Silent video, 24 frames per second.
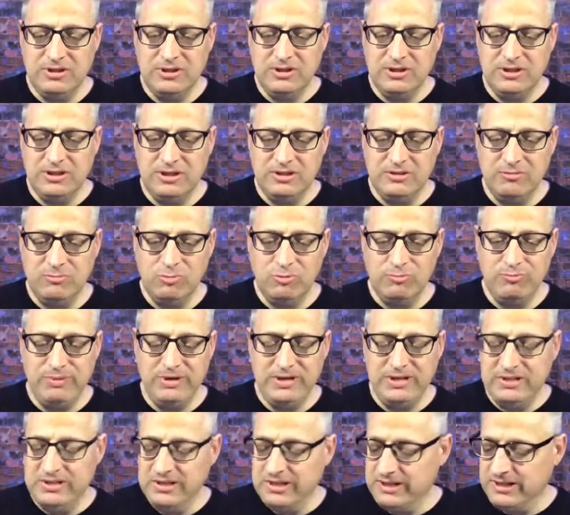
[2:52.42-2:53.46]
uh, would be
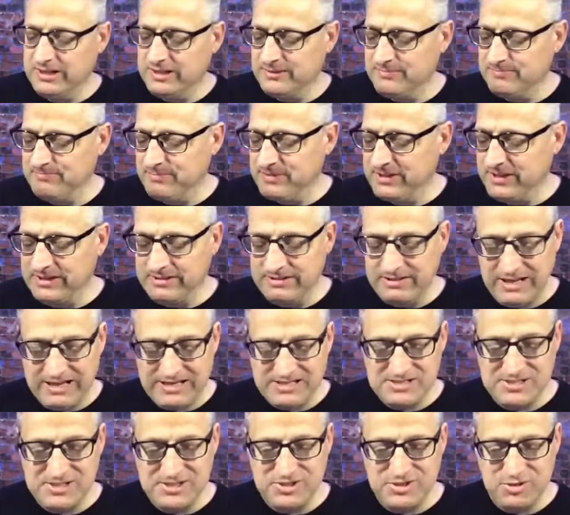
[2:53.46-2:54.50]
done in that
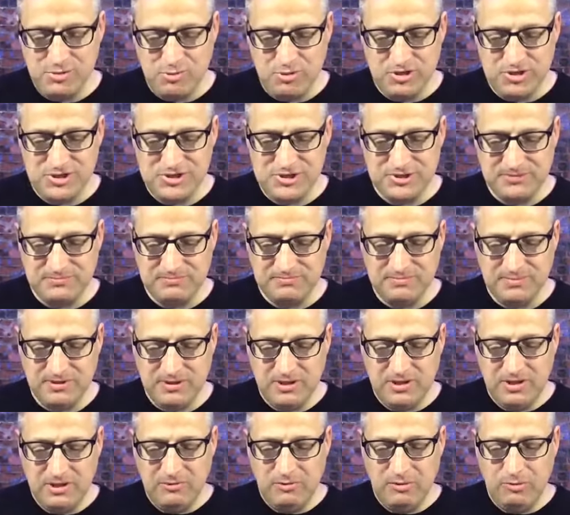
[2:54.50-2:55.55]
situation.
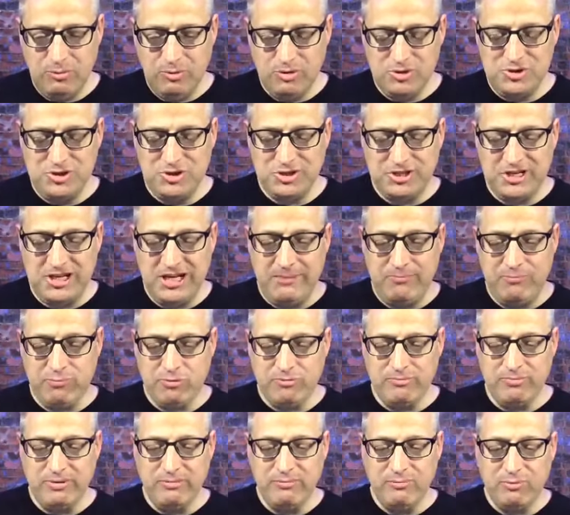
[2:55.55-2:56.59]
We want you to keep
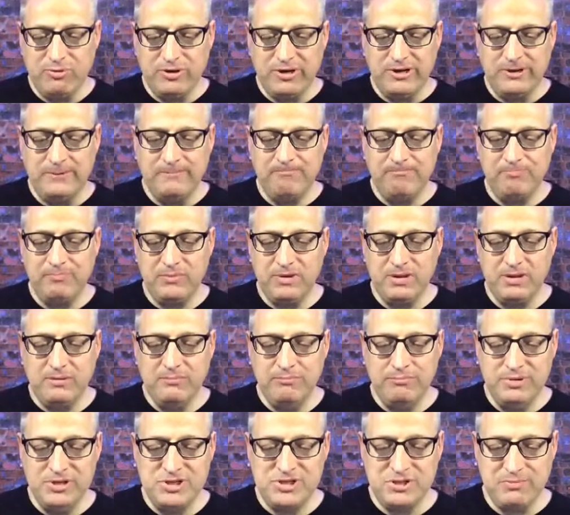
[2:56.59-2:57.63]
remembering
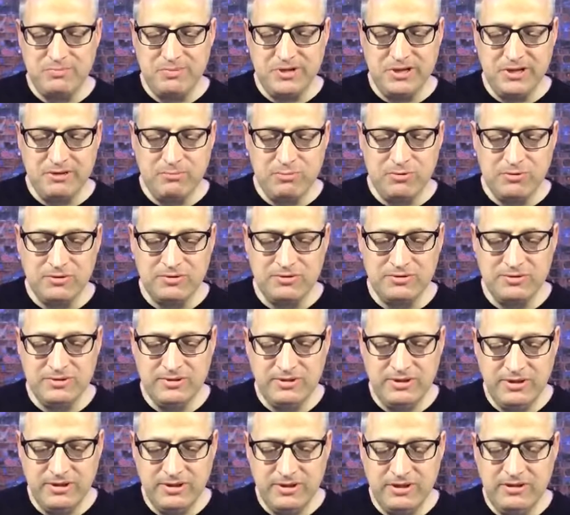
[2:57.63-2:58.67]
Bishop Hibbert
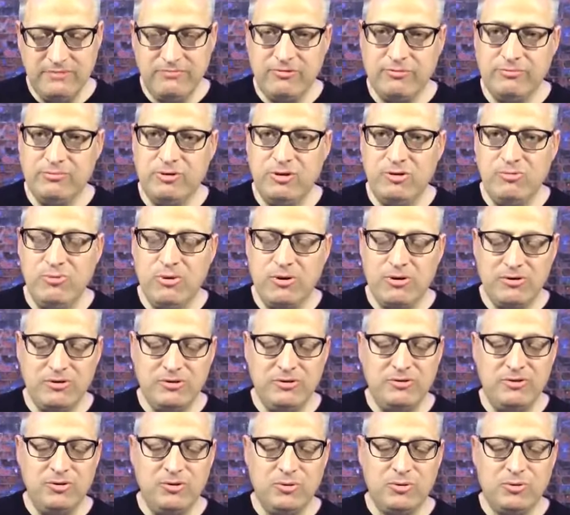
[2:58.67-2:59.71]
from Newburgh, New
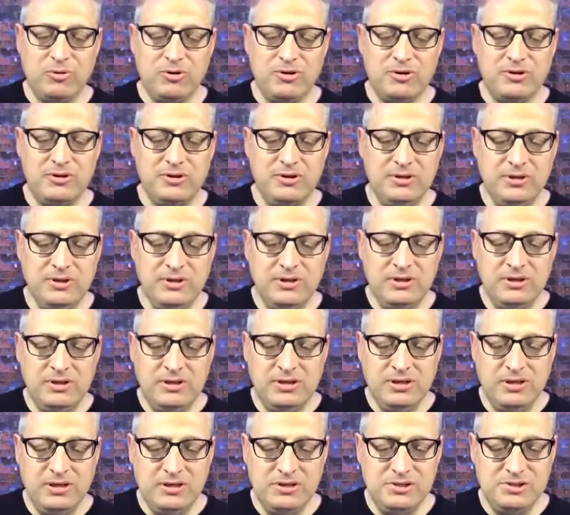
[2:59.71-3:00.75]
York,
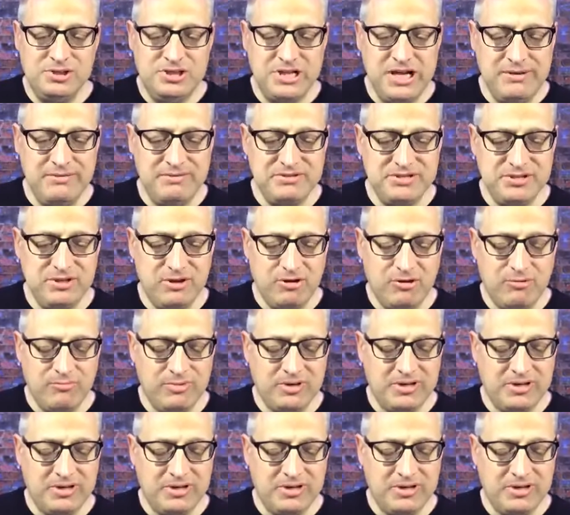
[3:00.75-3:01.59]
uh, James and Irma